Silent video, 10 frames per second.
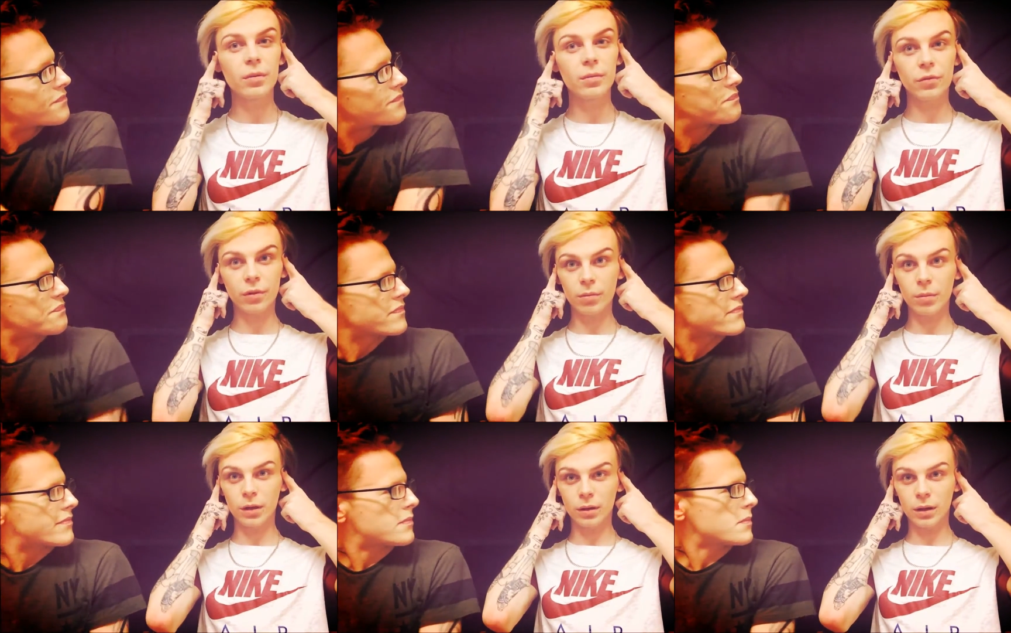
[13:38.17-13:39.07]
Speaker 1: up, so I'm
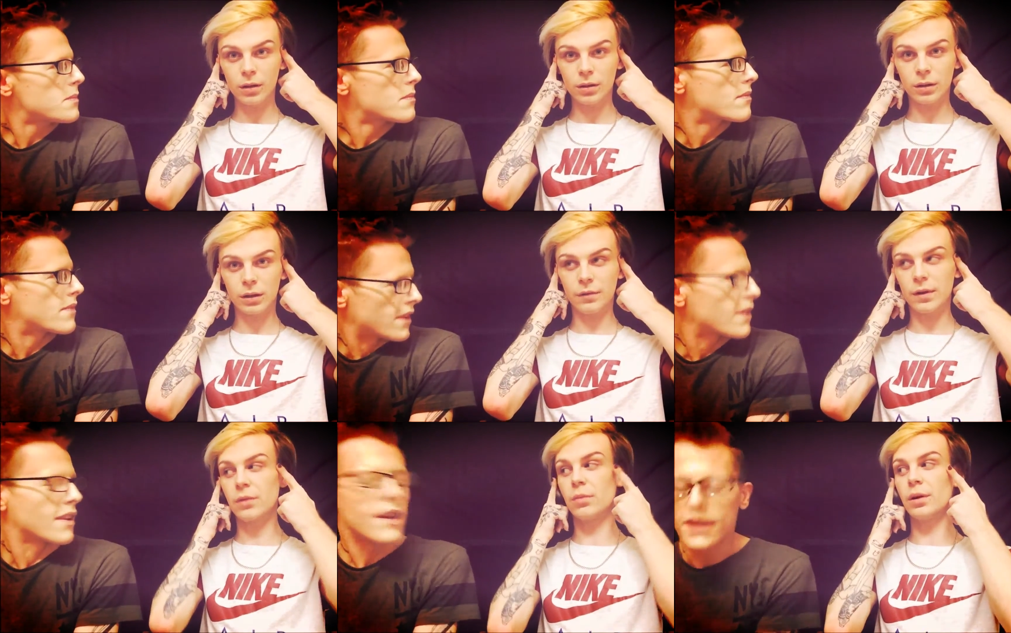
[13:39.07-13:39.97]
like that. Like I've
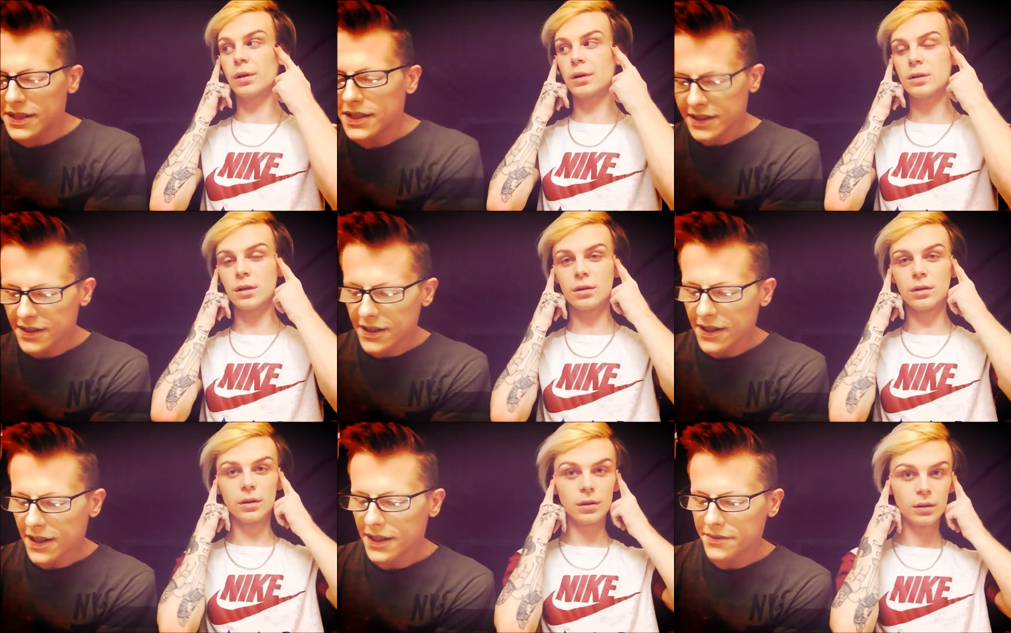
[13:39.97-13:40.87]
had work done.
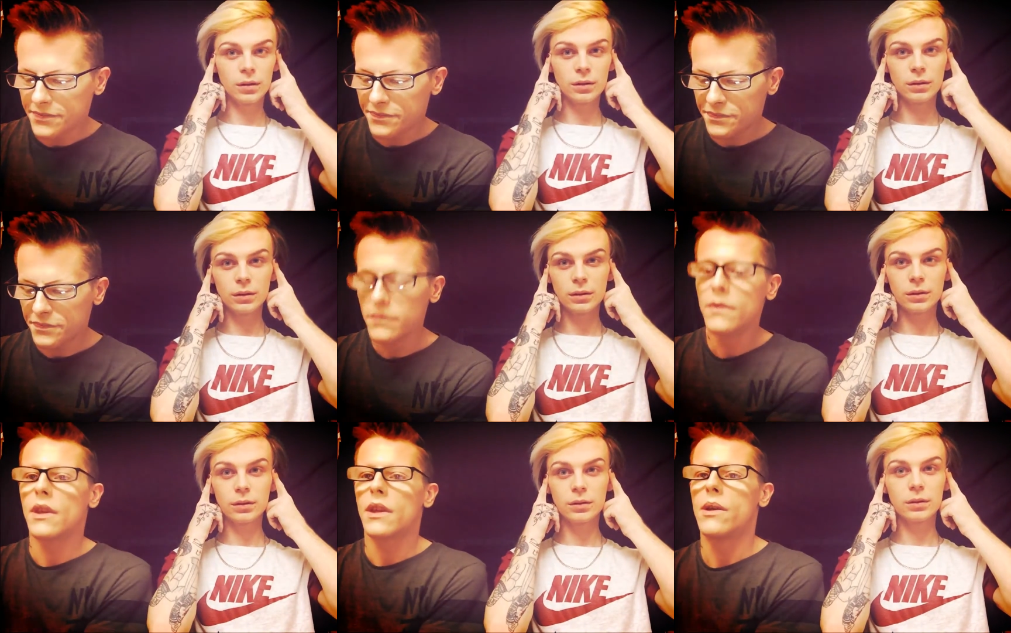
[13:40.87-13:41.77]
Yeah.
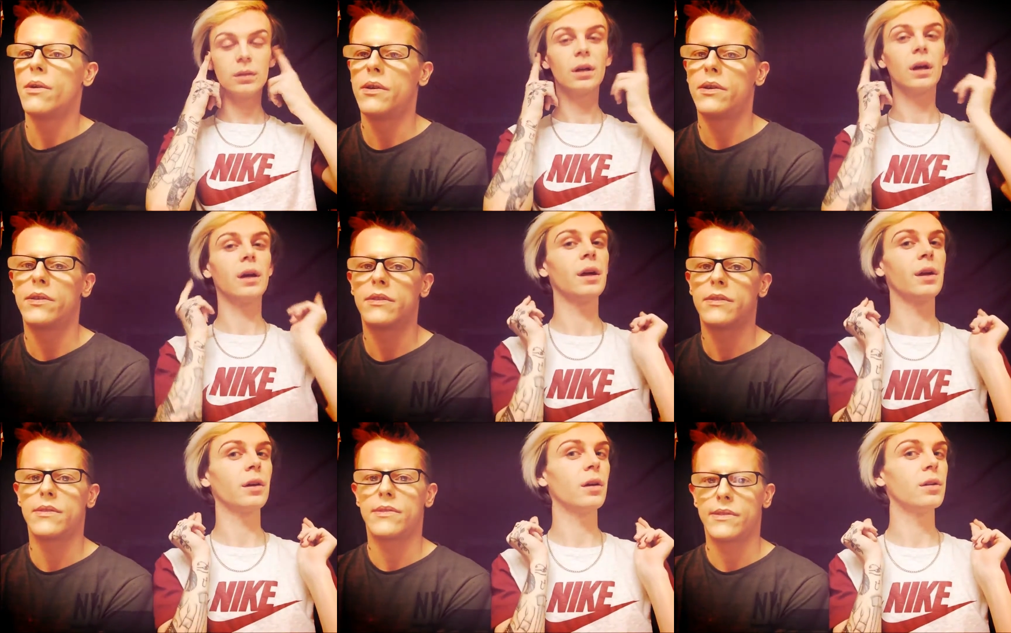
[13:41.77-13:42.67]
And then
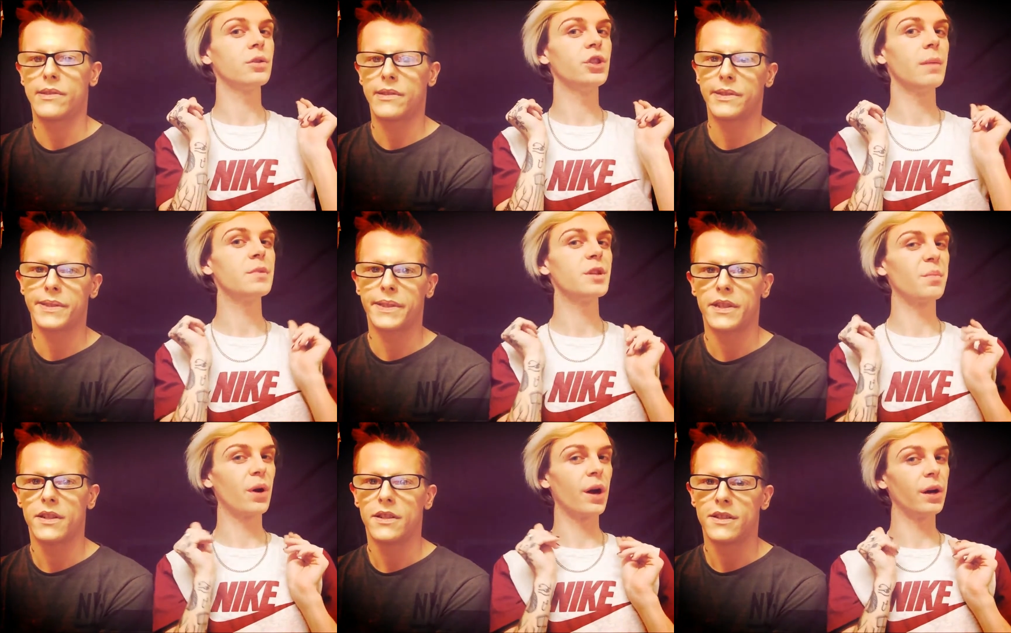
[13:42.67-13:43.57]
I got jipped to
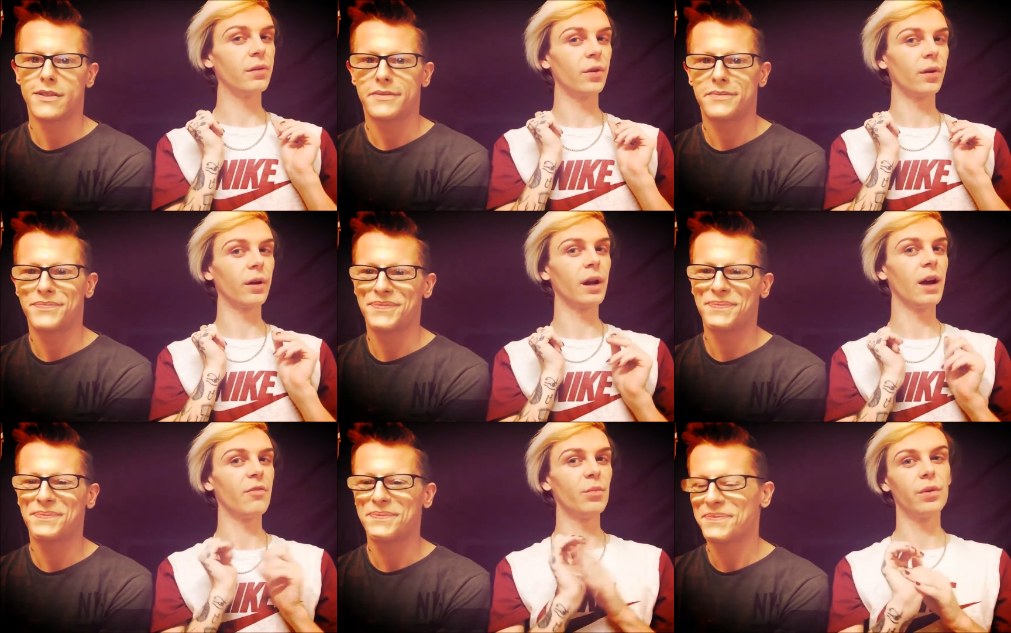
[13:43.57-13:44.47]
Pride for it, and I
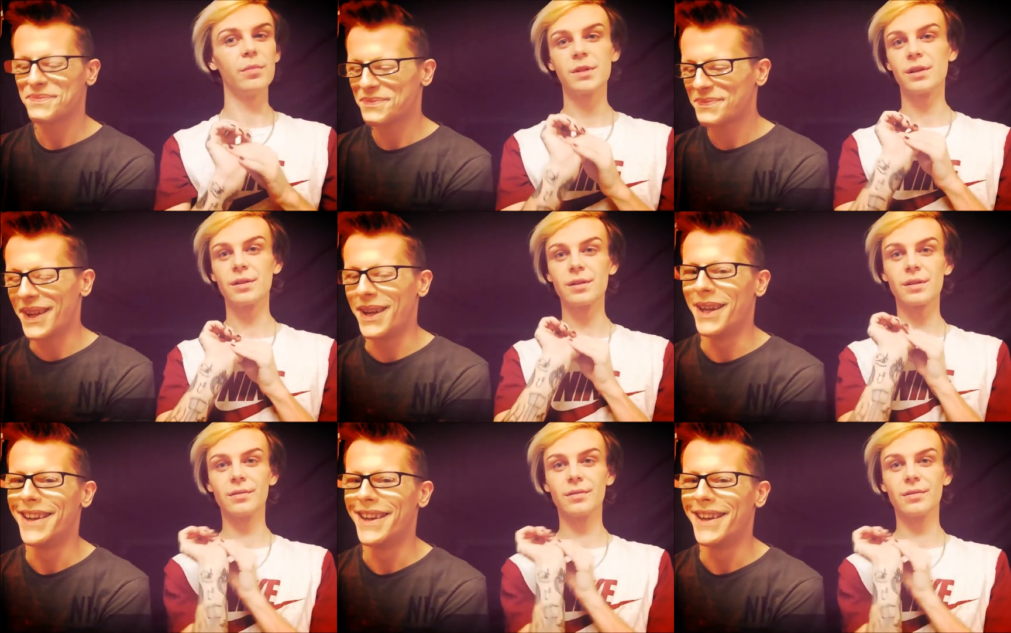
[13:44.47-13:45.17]
haven't worn since.